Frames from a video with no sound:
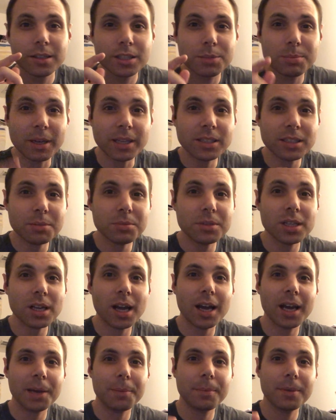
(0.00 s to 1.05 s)
Spend some
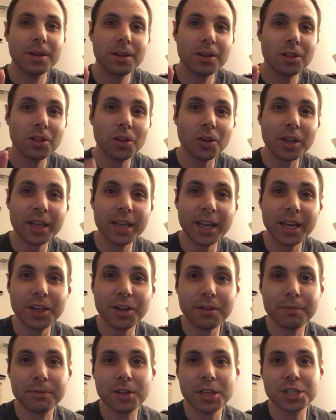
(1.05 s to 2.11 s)
time looking at
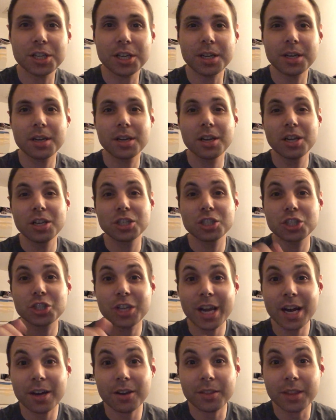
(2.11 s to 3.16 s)
your vision.
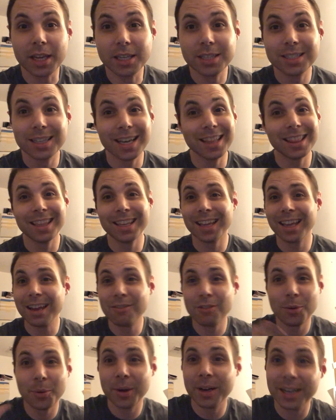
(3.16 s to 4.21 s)
Share this. I think
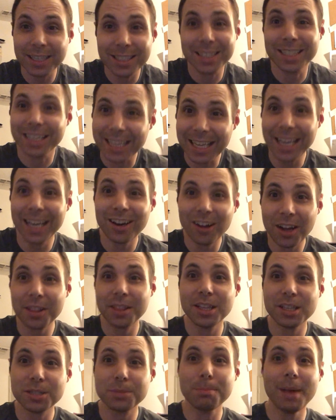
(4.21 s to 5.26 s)
everyone needs to get
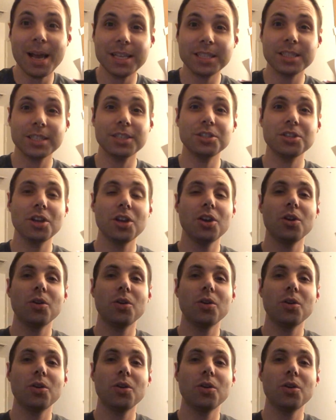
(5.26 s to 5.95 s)
on this message.